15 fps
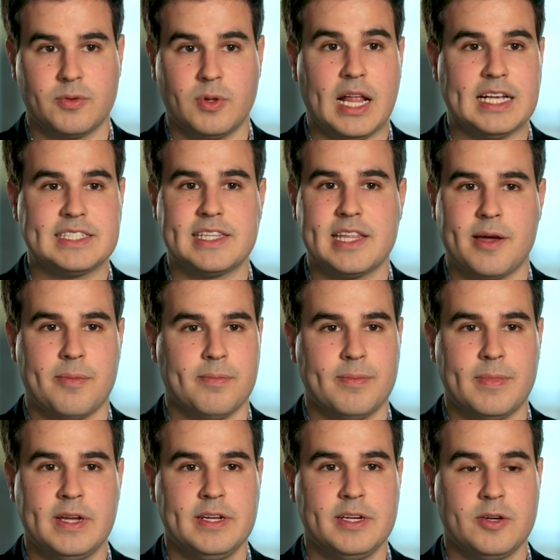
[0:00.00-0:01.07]
We'll ask
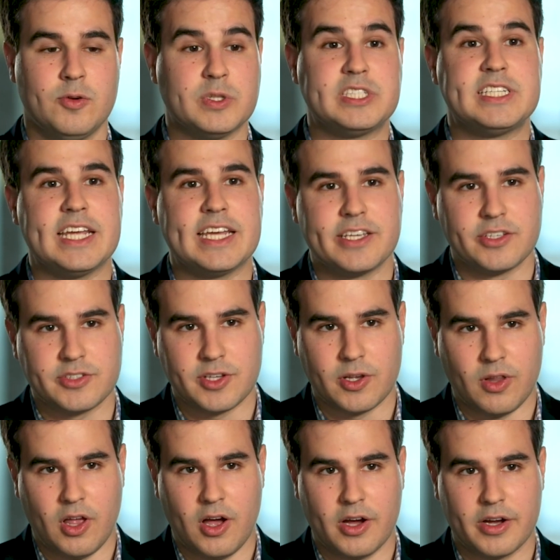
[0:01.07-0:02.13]
them, what's taking so
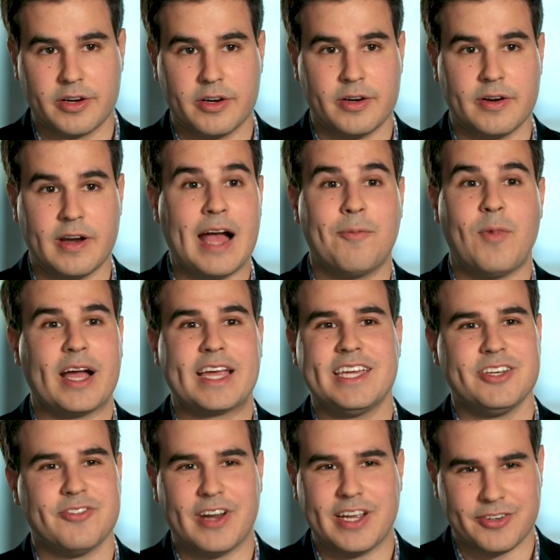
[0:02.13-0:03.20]
long, or why
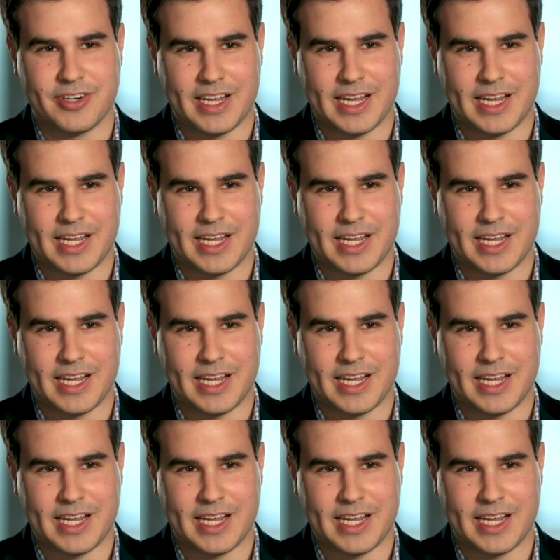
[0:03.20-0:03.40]
can't you write your